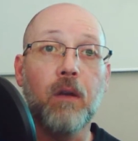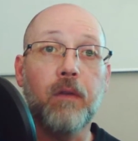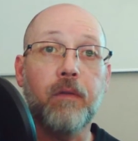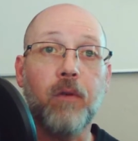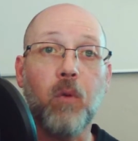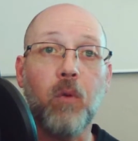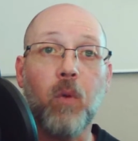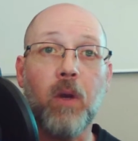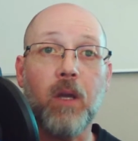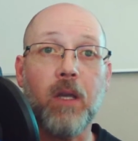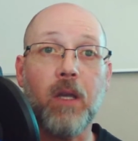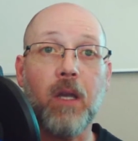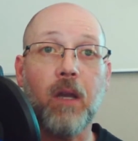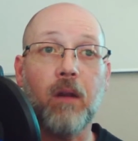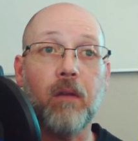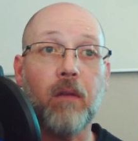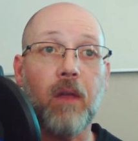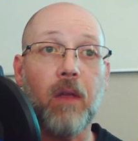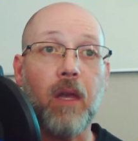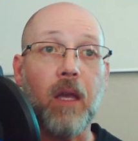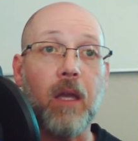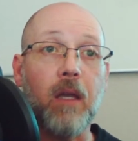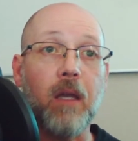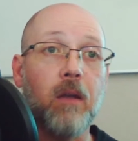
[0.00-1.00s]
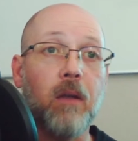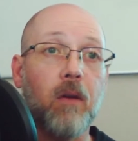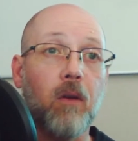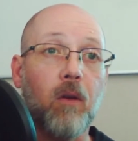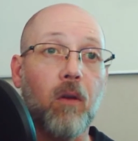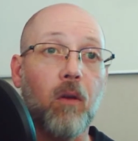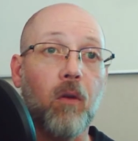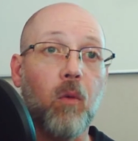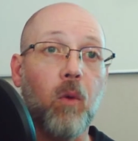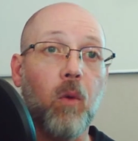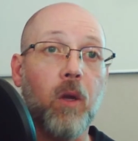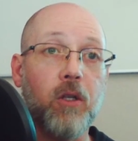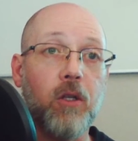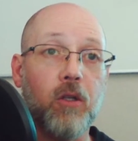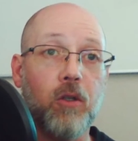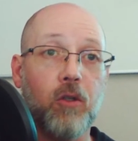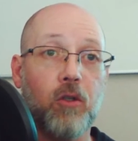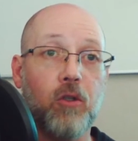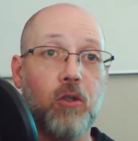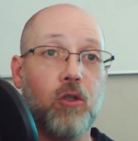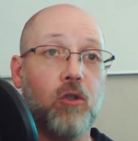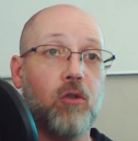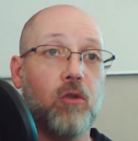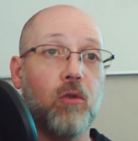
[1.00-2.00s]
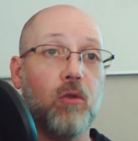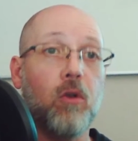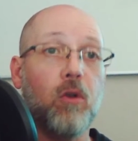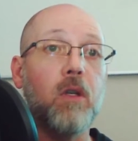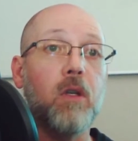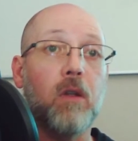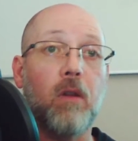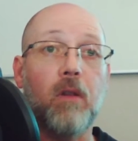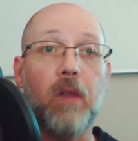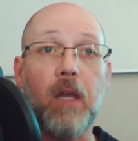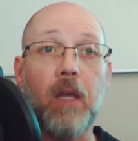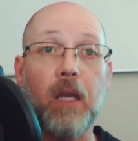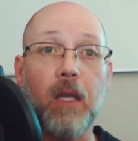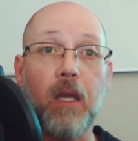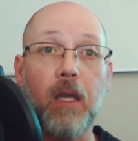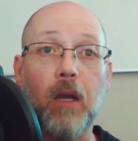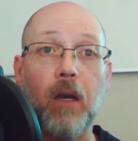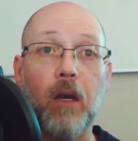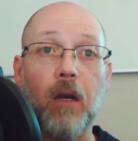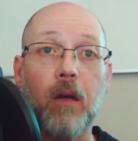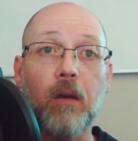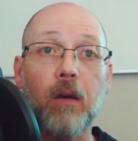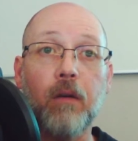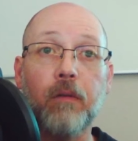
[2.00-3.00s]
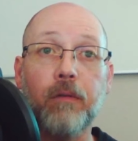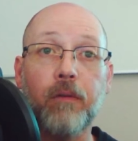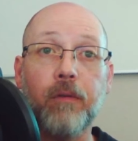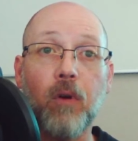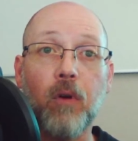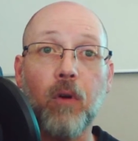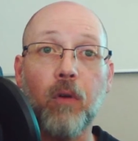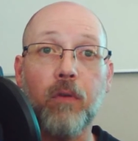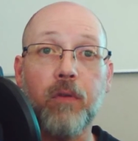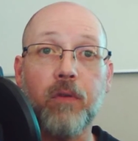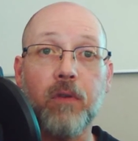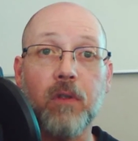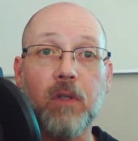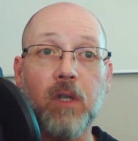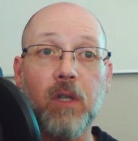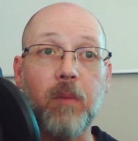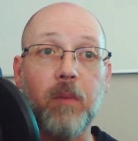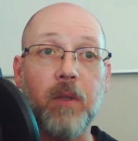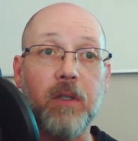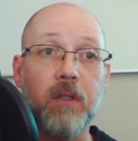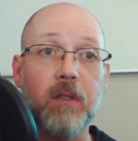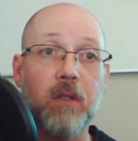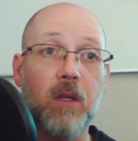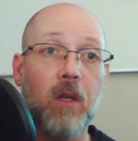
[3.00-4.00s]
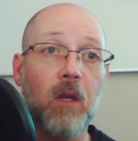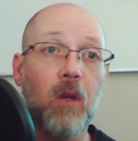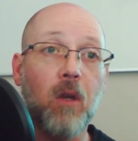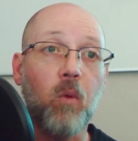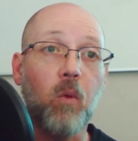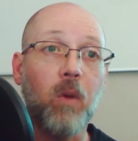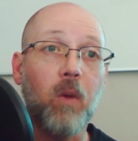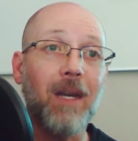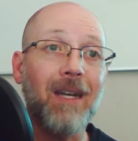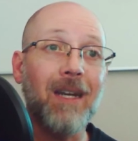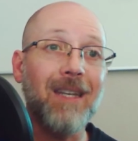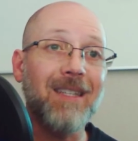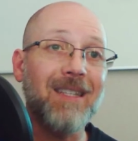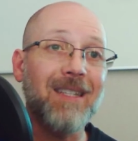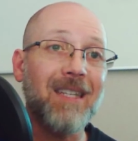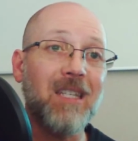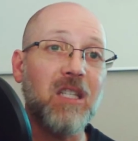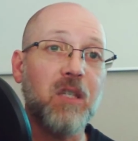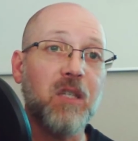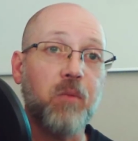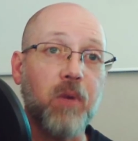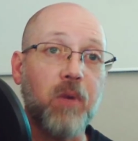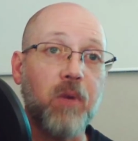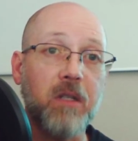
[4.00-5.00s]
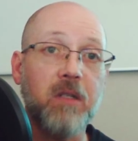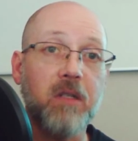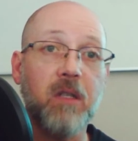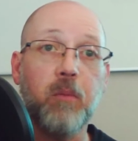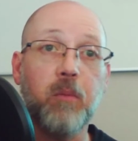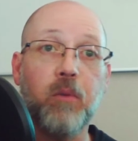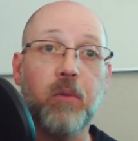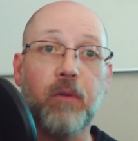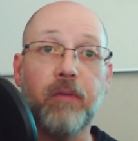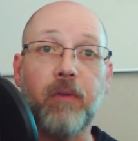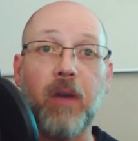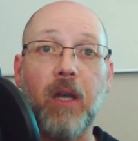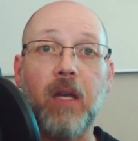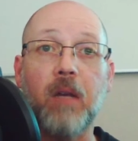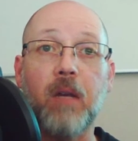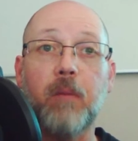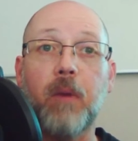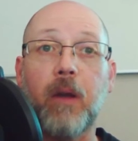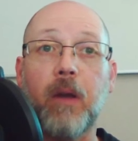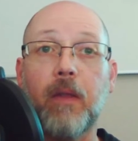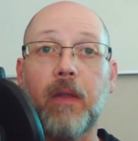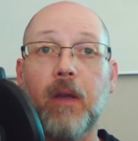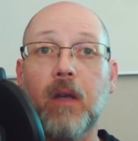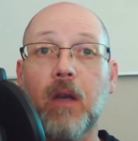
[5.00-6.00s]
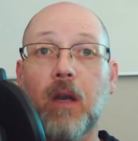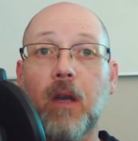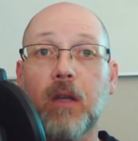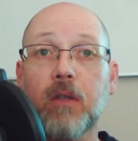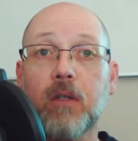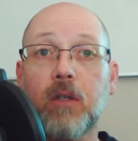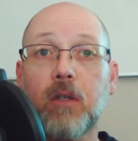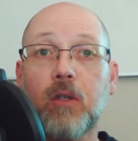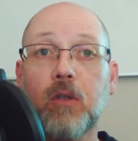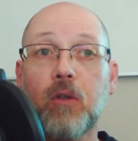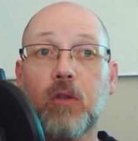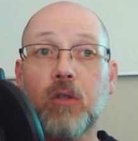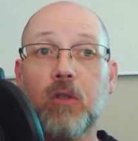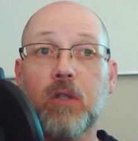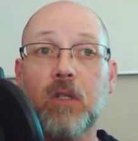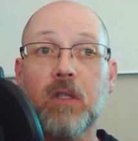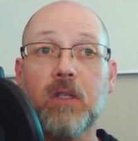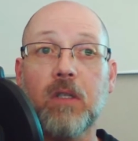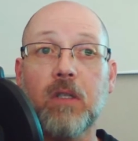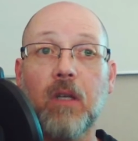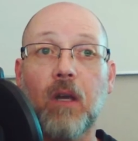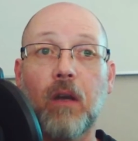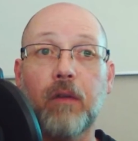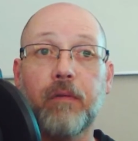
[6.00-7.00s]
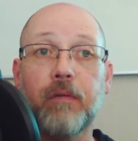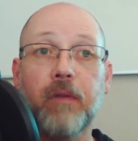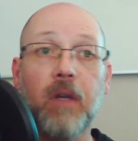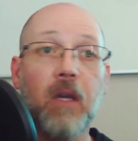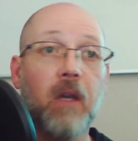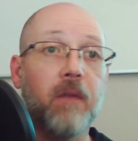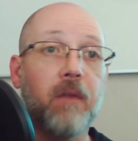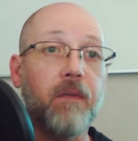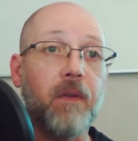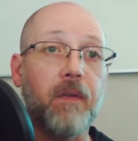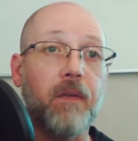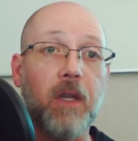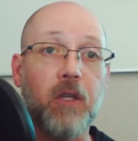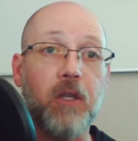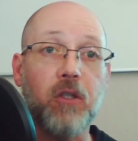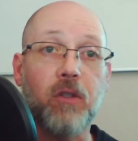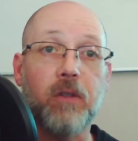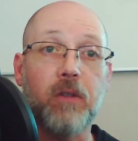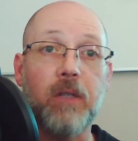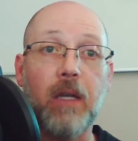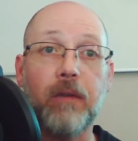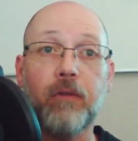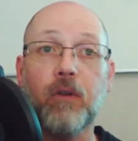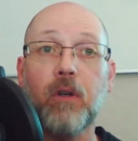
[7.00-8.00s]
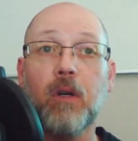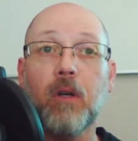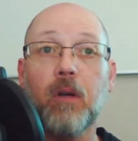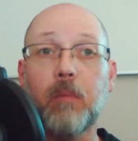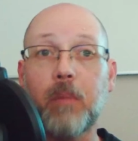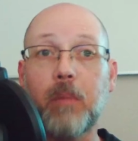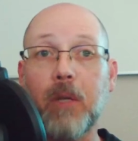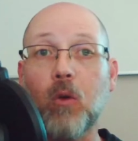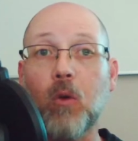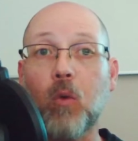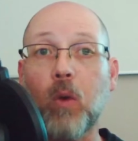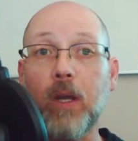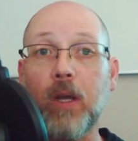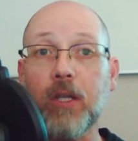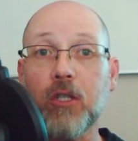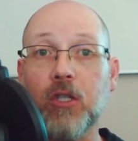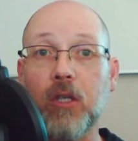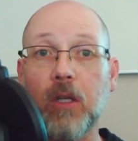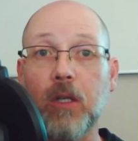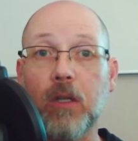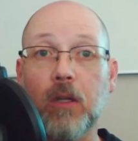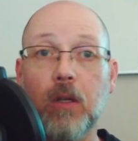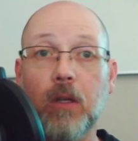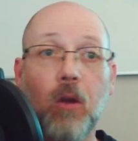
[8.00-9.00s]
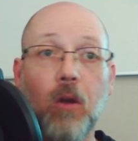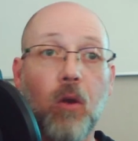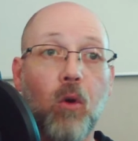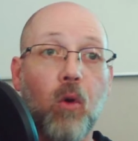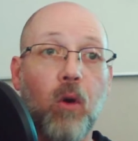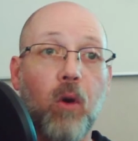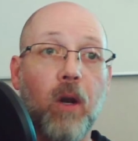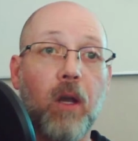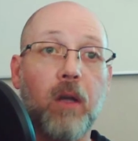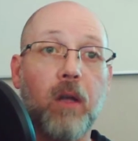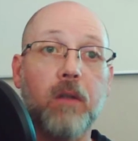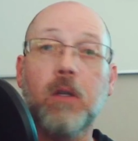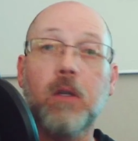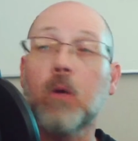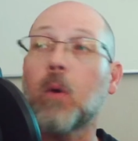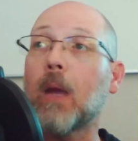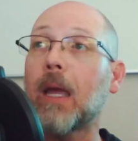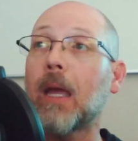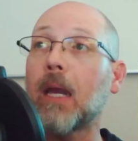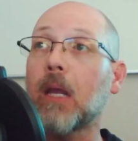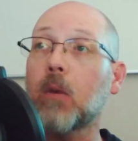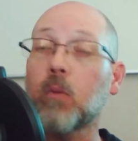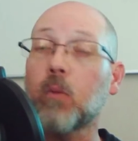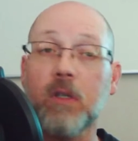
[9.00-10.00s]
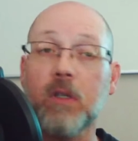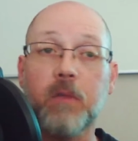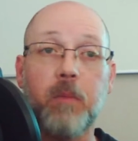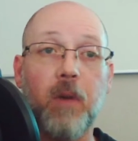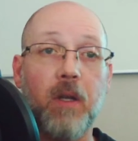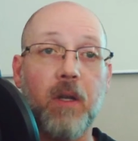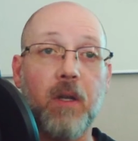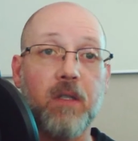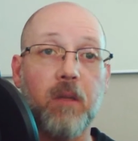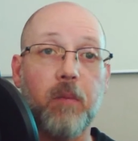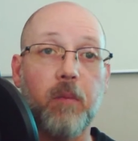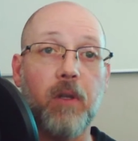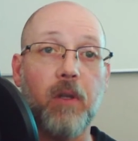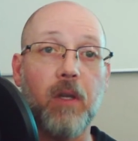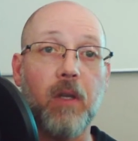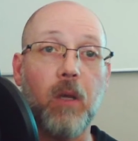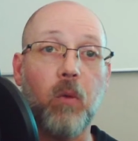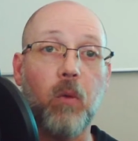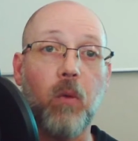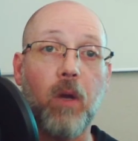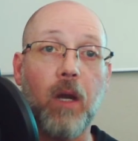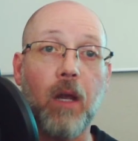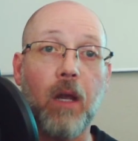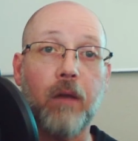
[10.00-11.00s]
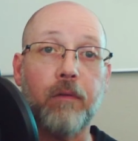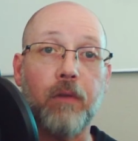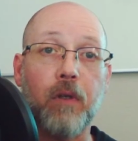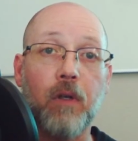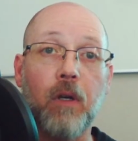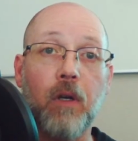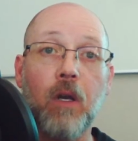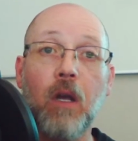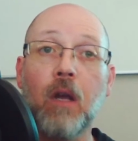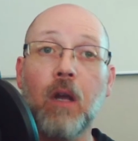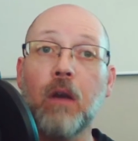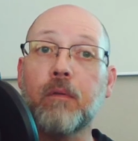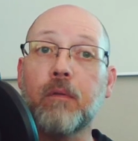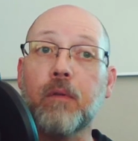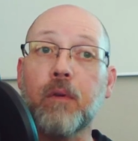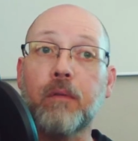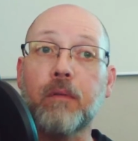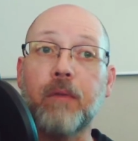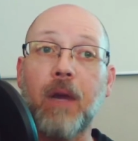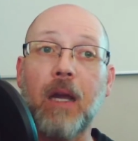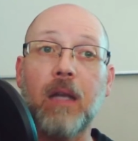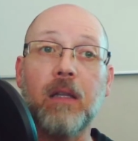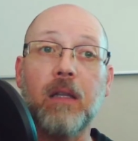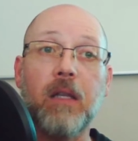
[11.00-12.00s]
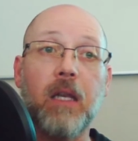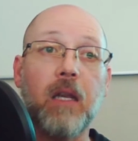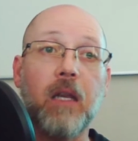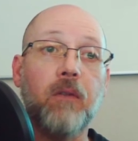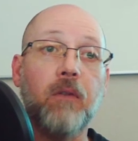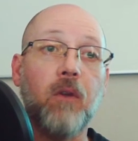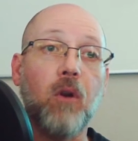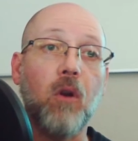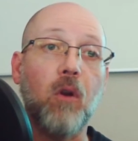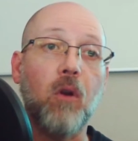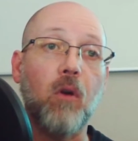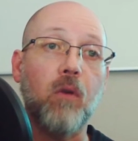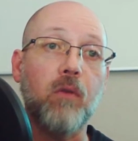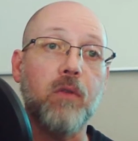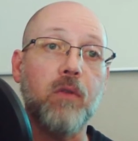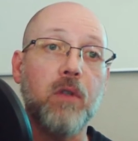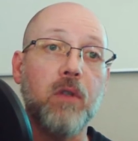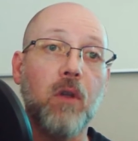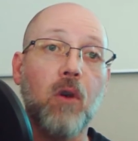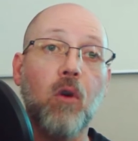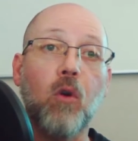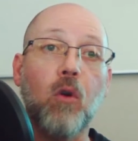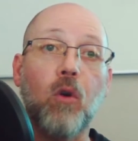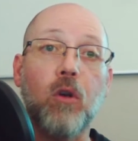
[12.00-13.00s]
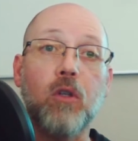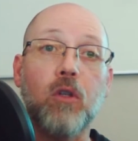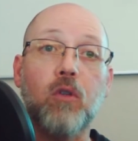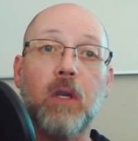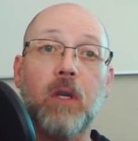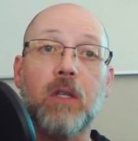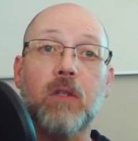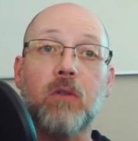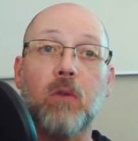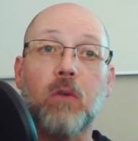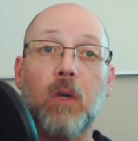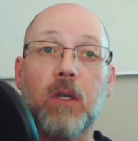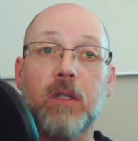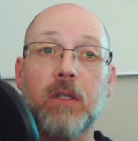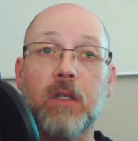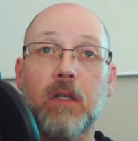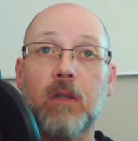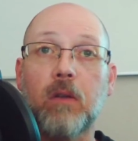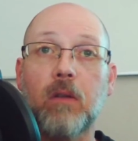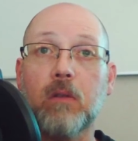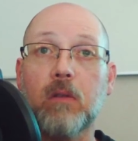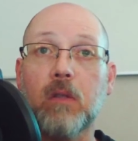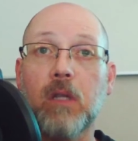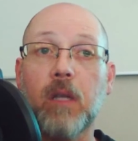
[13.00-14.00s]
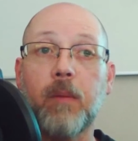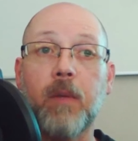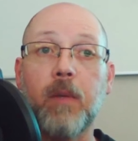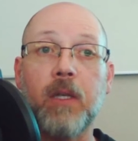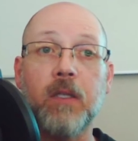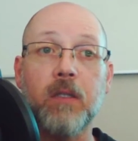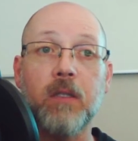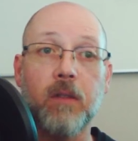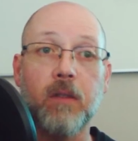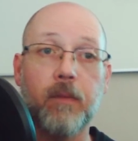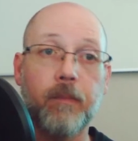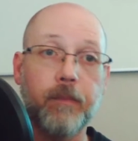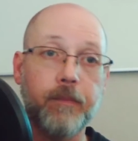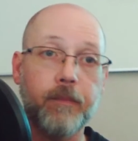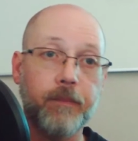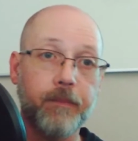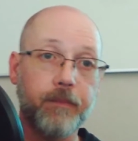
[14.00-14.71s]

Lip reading: For what care they, or what should they care, for oaths or limits when it is expressly provided by the Constitution itself that they shall never be questioned or held to any responsibility whatever for violating their oaths or transgressing those limits?